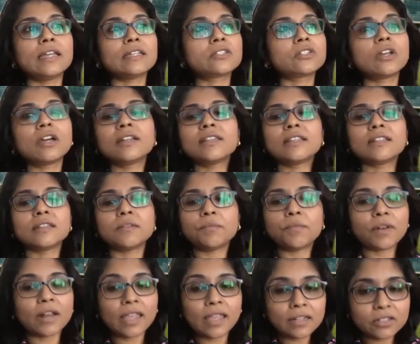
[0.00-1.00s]
it's not that the
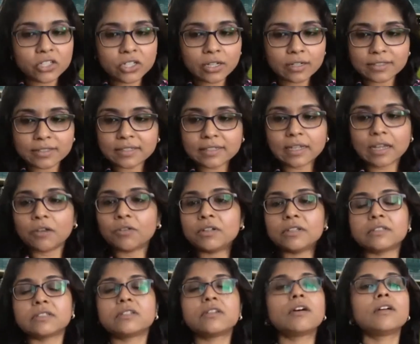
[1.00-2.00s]
brain shuts
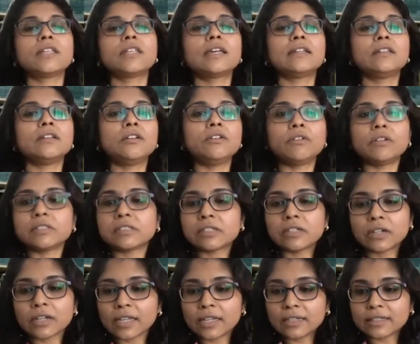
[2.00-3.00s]
down, it's not that the neural
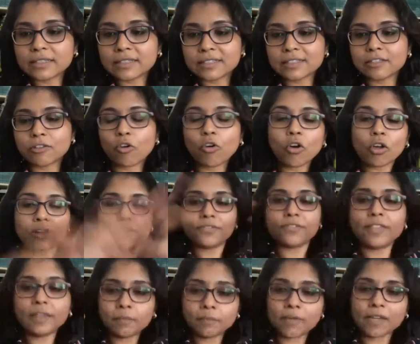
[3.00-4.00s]
circuits, all of
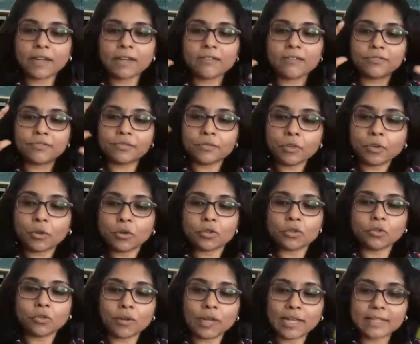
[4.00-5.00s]
them kind of go
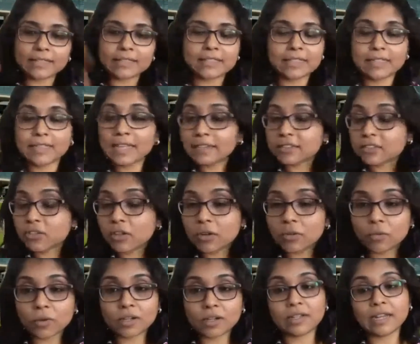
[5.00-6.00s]
to rest. That's
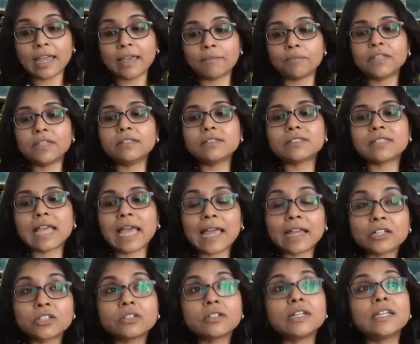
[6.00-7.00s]
not what happens.
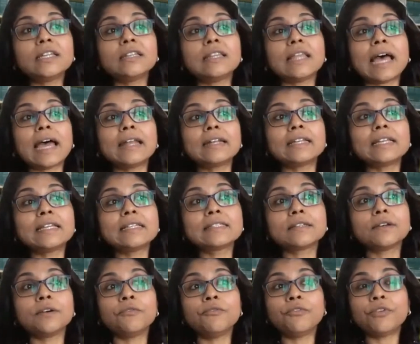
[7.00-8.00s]
Actually, that is
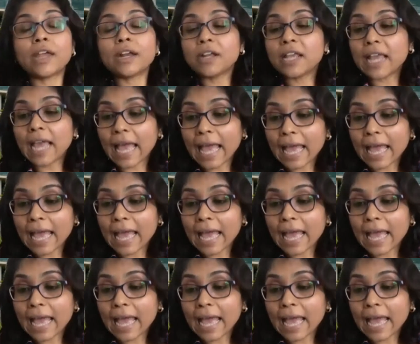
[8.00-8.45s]
a very